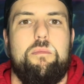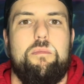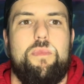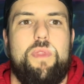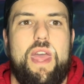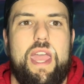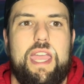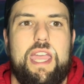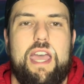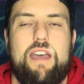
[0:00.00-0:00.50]

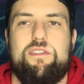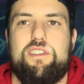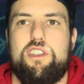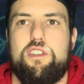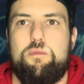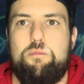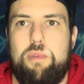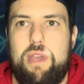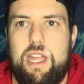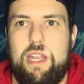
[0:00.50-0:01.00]
They have
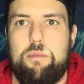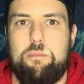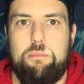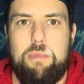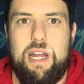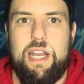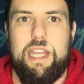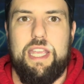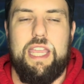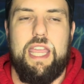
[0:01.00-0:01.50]
spent
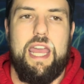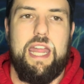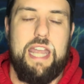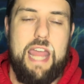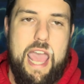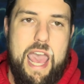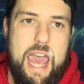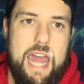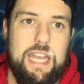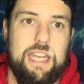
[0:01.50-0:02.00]
money and
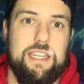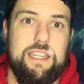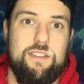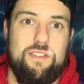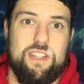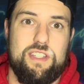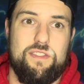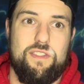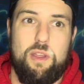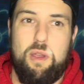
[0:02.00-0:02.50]
added
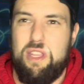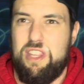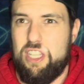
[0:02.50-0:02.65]
defensive line.